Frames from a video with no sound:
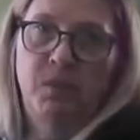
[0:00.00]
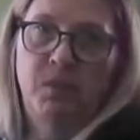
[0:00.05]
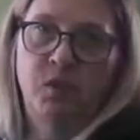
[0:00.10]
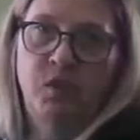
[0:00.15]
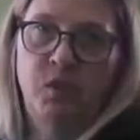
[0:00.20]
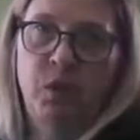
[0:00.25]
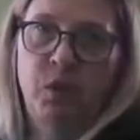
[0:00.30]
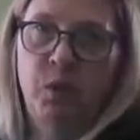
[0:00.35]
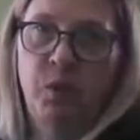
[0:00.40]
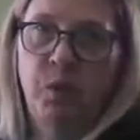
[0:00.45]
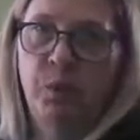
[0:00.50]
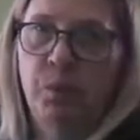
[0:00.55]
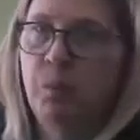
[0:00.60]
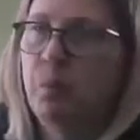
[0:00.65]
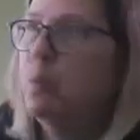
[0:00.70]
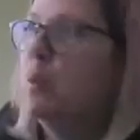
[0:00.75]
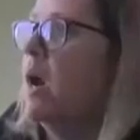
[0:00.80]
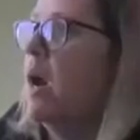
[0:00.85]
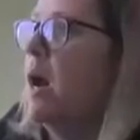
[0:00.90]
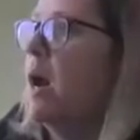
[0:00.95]
So
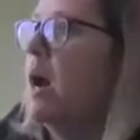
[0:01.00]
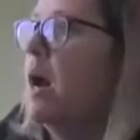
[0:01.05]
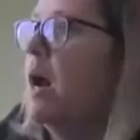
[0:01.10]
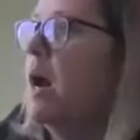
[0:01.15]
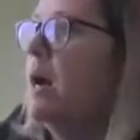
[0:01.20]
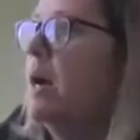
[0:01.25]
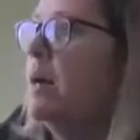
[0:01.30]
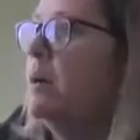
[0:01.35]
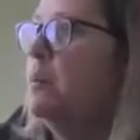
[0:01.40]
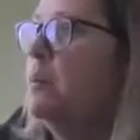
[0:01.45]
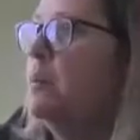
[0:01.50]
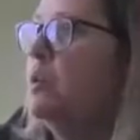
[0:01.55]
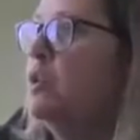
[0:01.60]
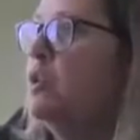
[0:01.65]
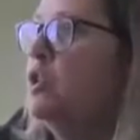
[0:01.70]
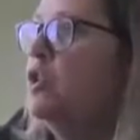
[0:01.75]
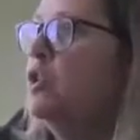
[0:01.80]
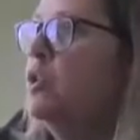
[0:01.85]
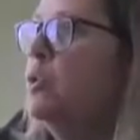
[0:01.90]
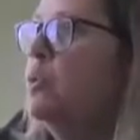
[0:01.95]

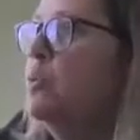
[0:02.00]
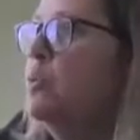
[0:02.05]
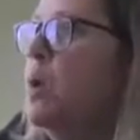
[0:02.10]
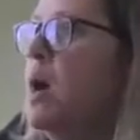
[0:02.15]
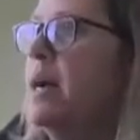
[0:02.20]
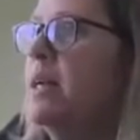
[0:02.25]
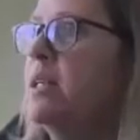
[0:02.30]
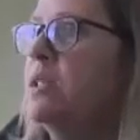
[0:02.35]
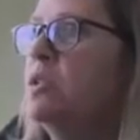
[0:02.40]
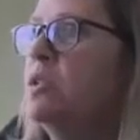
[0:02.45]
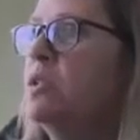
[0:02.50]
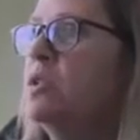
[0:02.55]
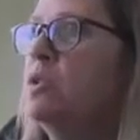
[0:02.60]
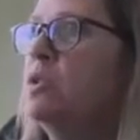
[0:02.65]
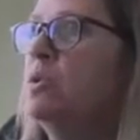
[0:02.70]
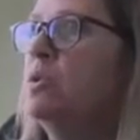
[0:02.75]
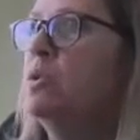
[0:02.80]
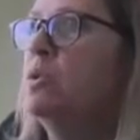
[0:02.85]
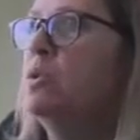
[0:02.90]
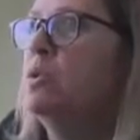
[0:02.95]
would you want
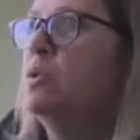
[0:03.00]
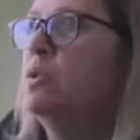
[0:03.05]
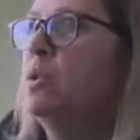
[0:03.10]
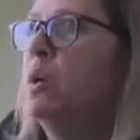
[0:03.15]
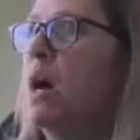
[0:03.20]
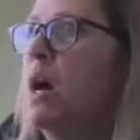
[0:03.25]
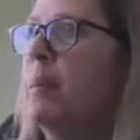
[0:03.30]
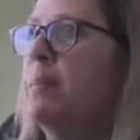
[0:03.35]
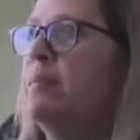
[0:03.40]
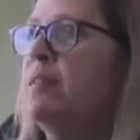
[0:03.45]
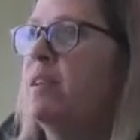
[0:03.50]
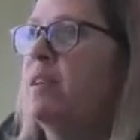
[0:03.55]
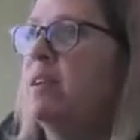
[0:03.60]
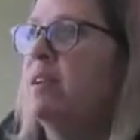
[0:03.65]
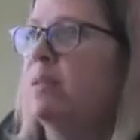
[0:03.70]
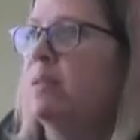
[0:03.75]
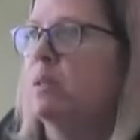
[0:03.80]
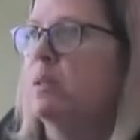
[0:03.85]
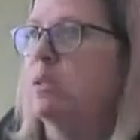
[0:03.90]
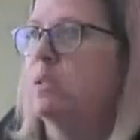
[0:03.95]
to
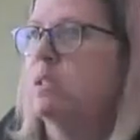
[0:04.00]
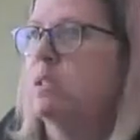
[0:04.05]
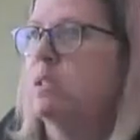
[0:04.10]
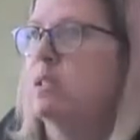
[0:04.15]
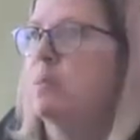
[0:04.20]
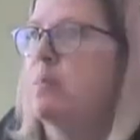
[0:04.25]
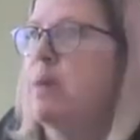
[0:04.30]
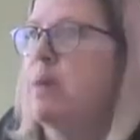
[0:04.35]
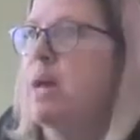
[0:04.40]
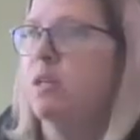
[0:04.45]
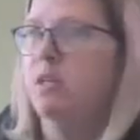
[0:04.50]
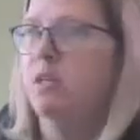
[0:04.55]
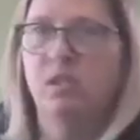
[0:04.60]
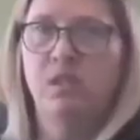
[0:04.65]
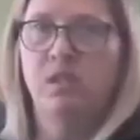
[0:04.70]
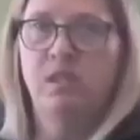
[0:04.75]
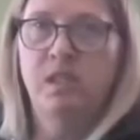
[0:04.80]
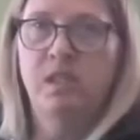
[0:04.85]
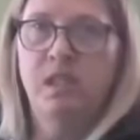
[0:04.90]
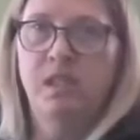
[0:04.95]
update this to match the
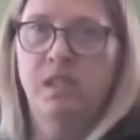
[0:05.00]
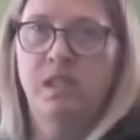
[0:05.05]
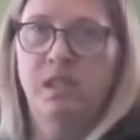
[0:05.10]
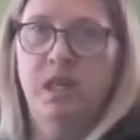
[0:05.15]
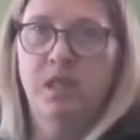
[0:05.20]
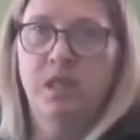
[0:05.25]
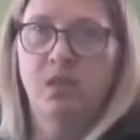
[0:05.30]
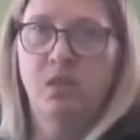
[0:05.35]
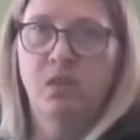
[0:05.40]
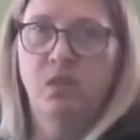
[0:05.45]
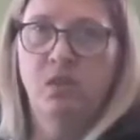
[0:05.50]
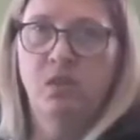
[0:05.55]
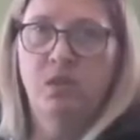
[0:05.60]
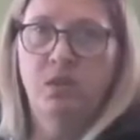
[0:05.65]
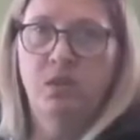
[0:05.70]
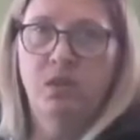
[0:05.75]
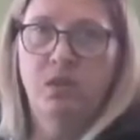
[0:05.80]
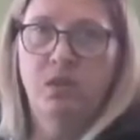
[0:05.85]
state statute?